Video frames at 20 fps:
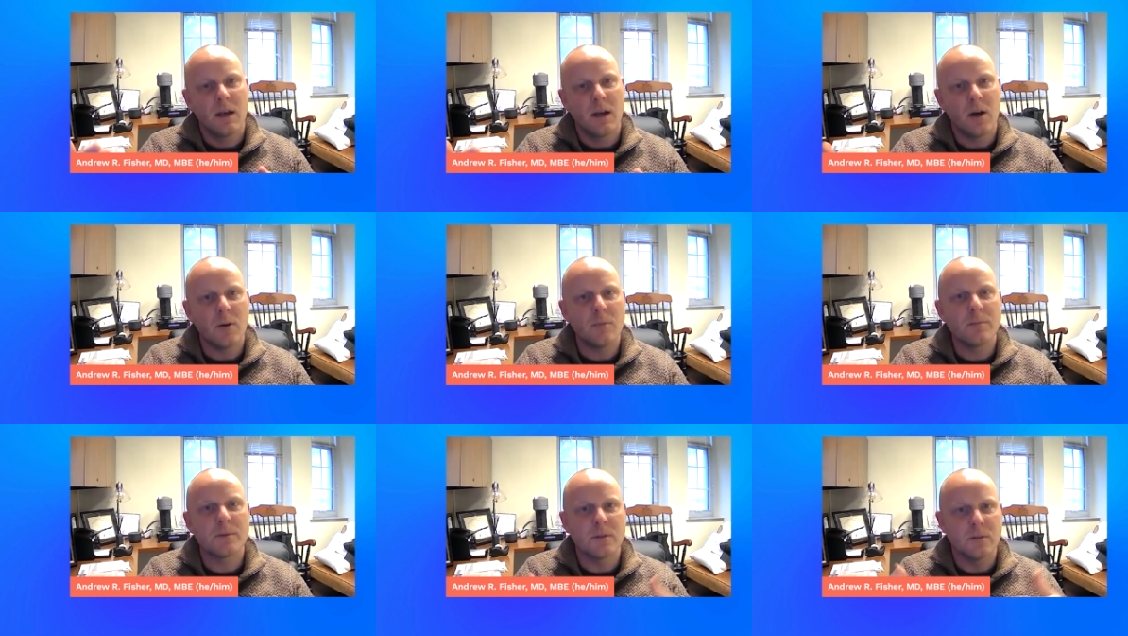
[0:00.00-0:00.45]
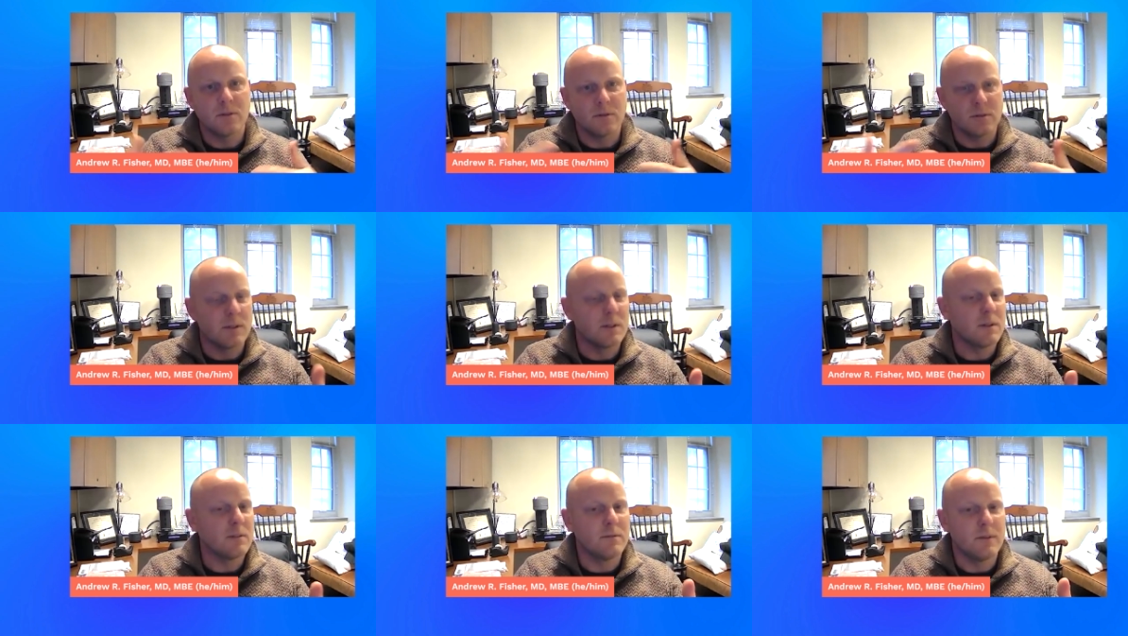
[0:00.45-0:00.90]
helps
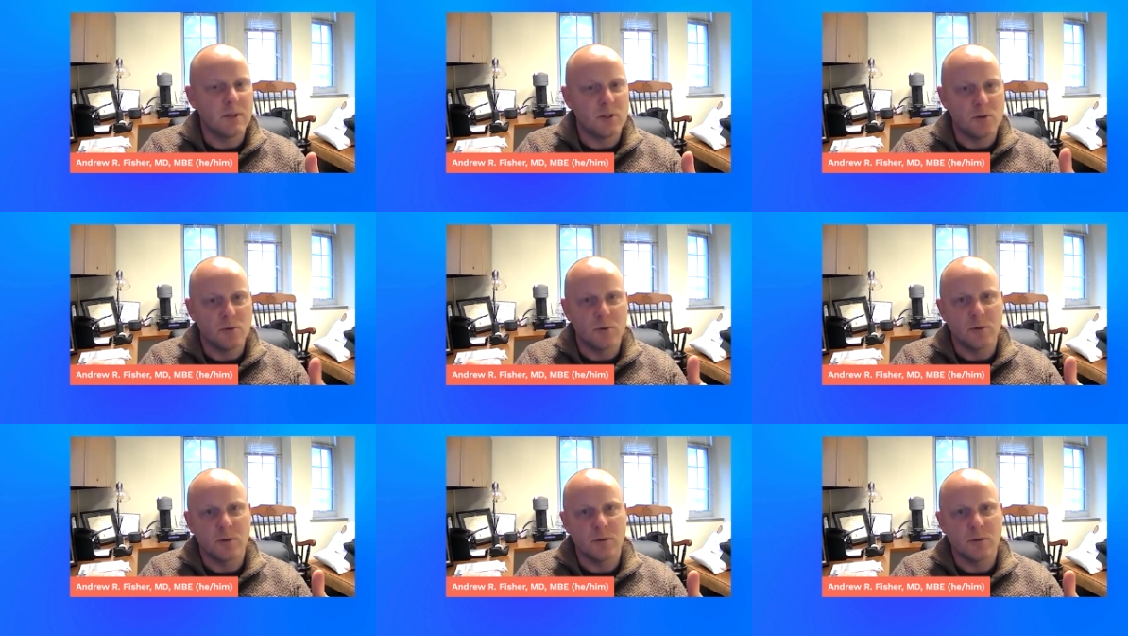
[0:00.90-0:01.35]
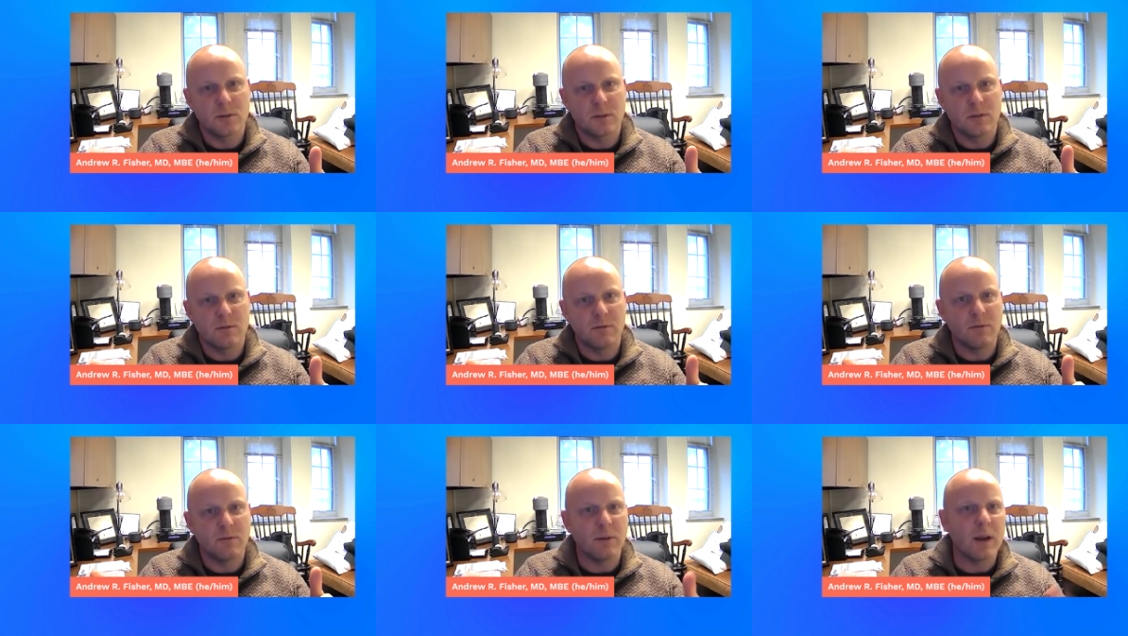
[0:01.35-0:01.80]
those
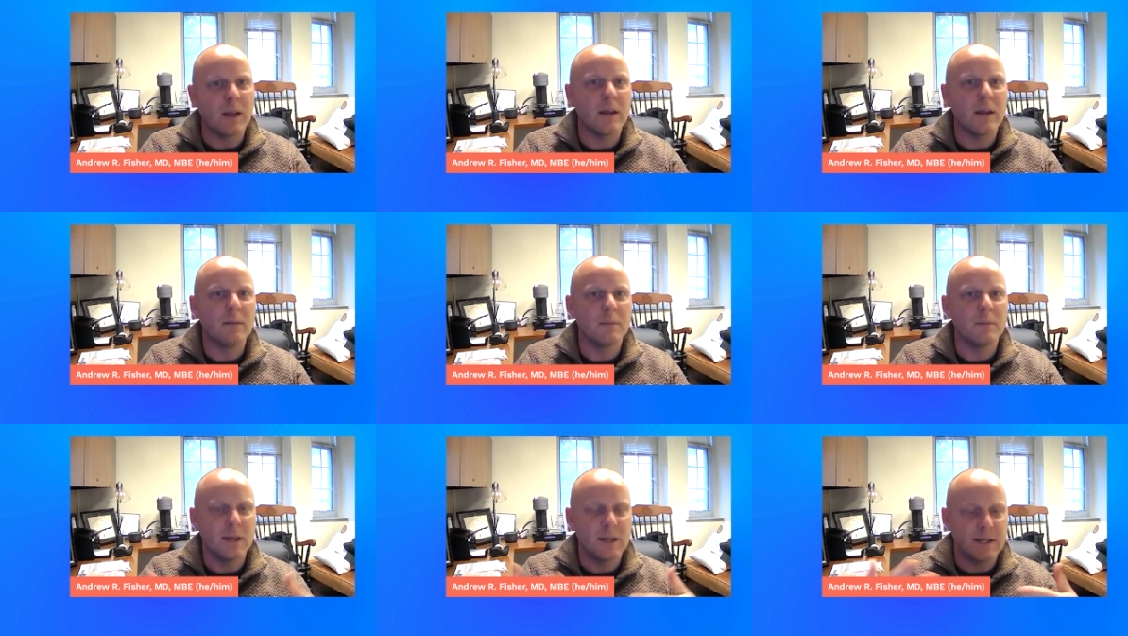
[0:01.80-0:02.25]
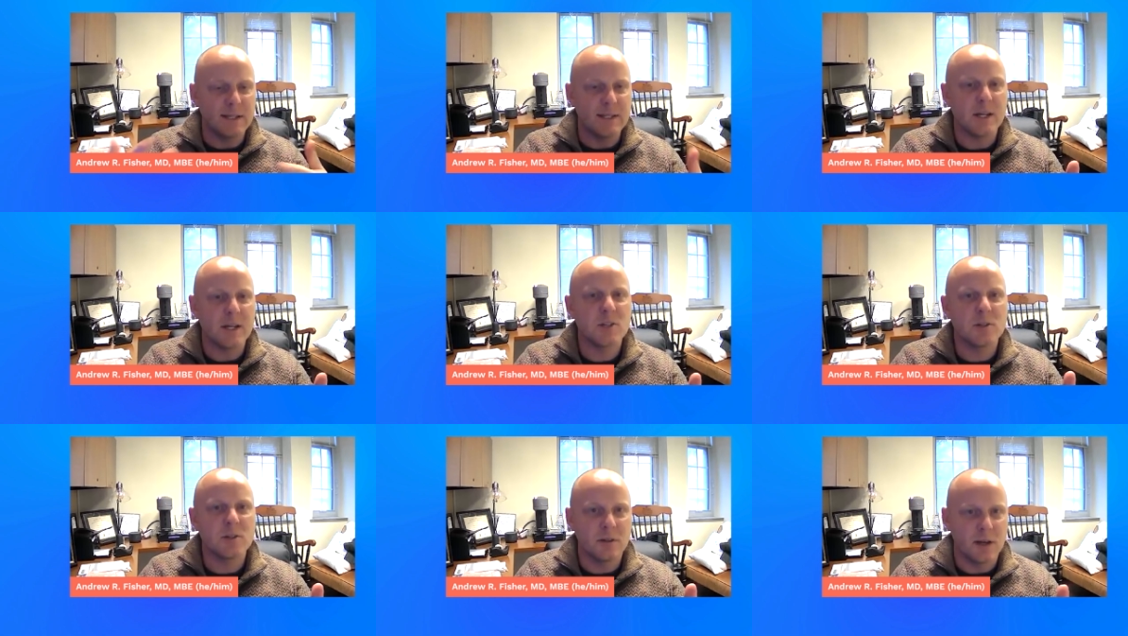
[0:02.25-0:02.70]
individuals frame and
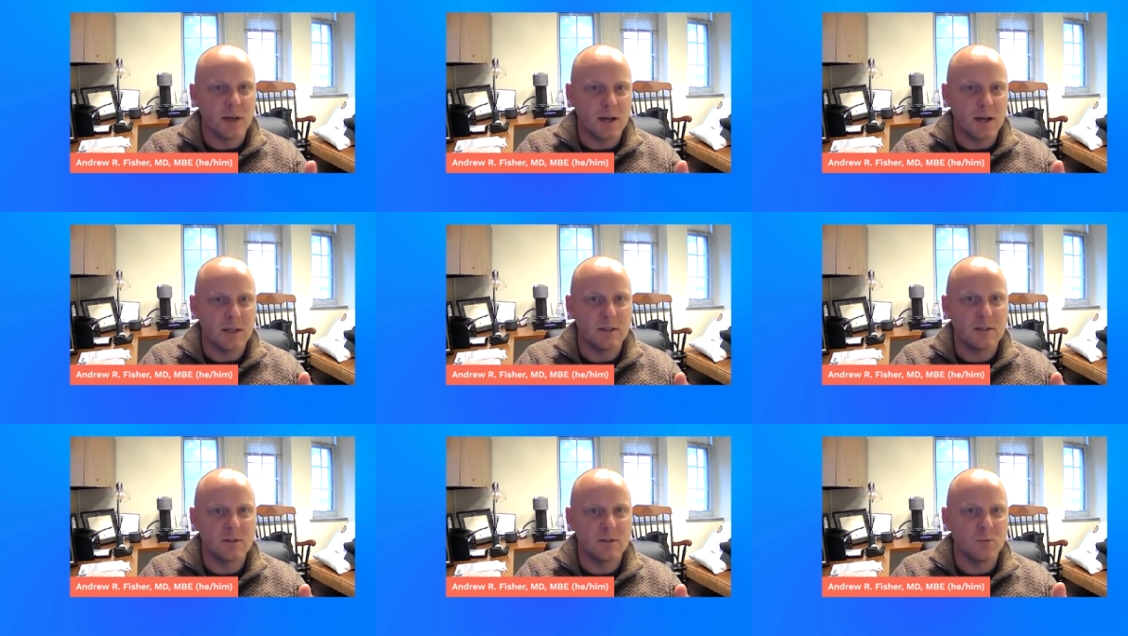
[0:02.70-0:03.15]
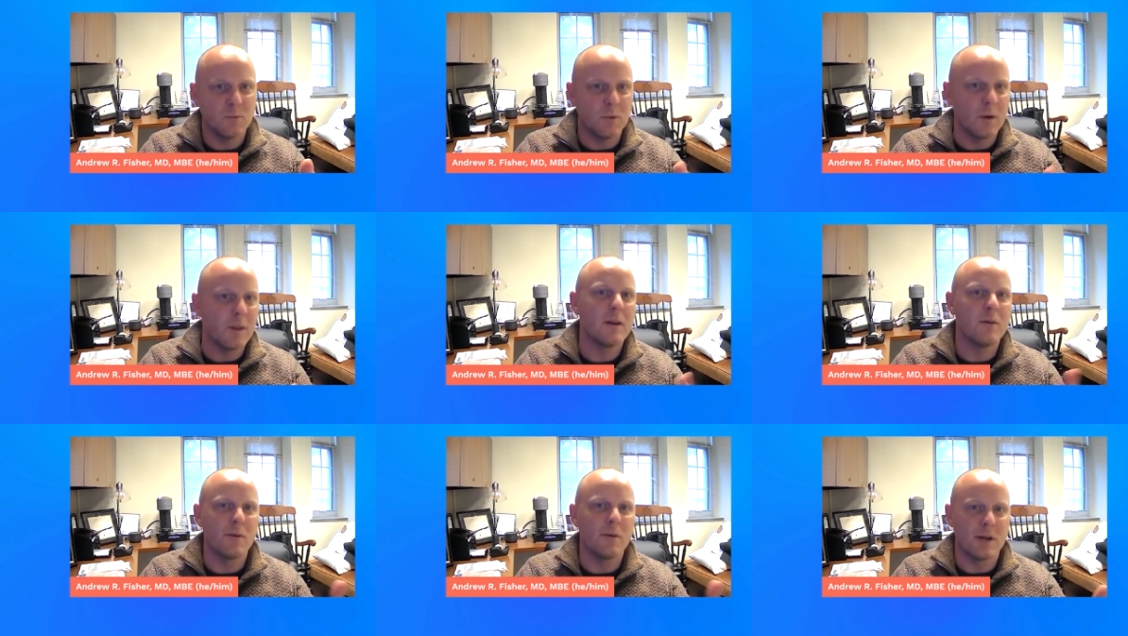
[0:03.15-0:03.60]
contextualize
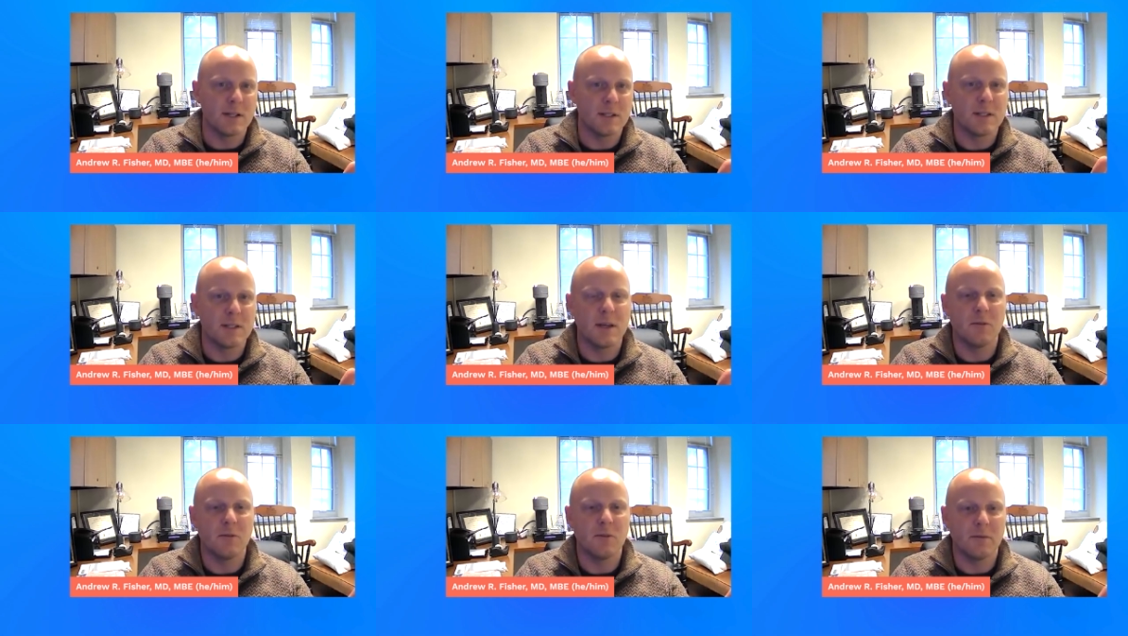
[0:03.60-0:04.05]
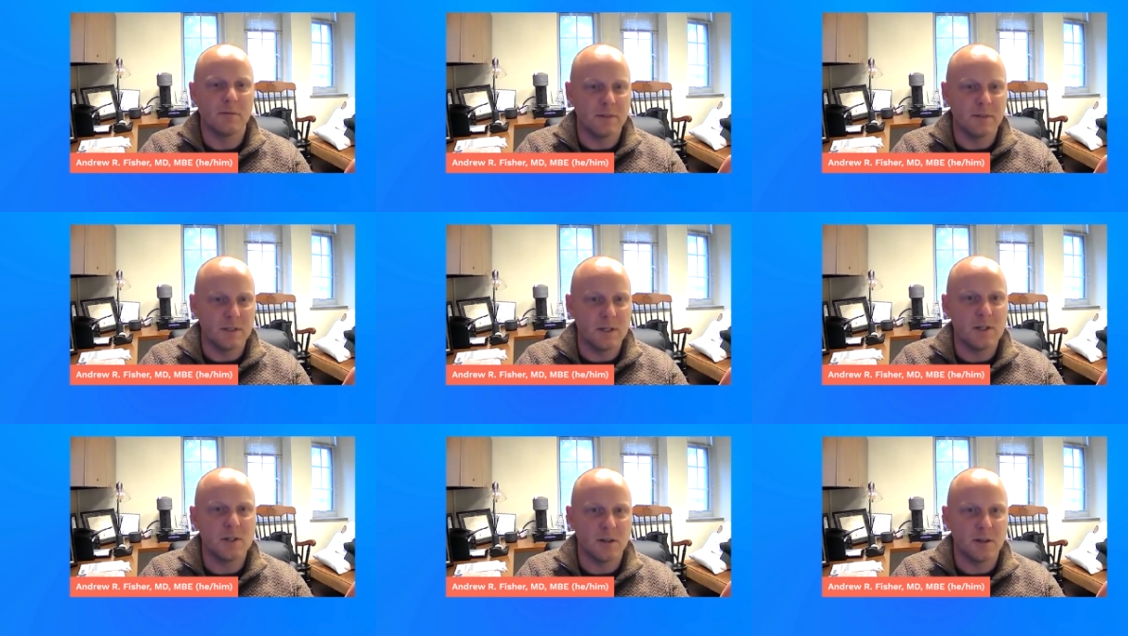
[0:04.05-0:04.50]
what they want to say to a
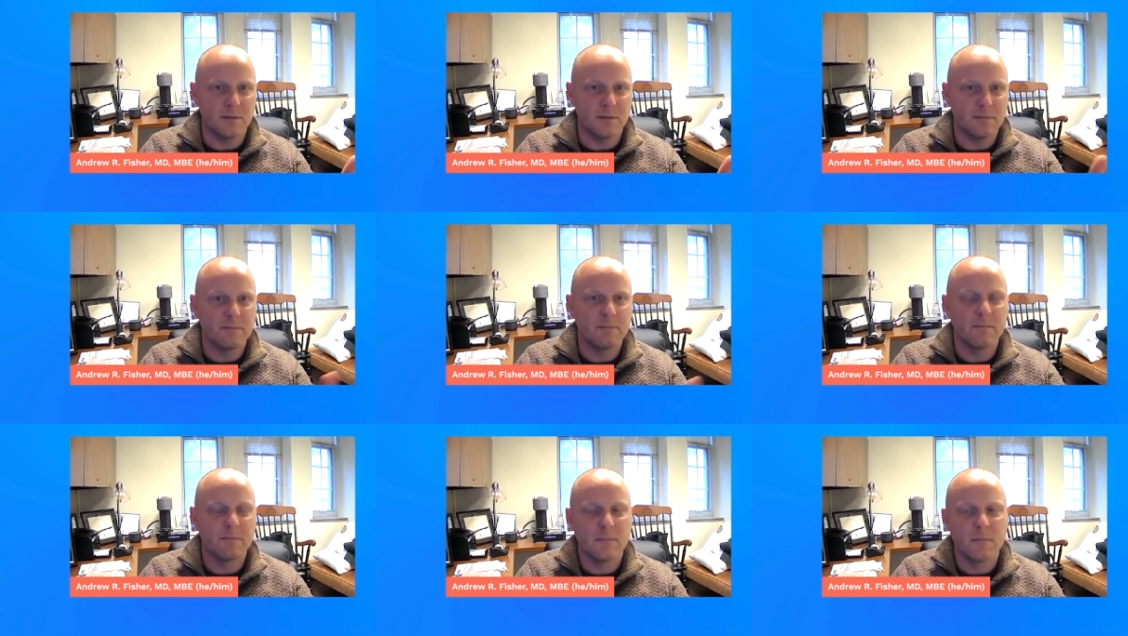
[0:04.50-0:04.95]
physician.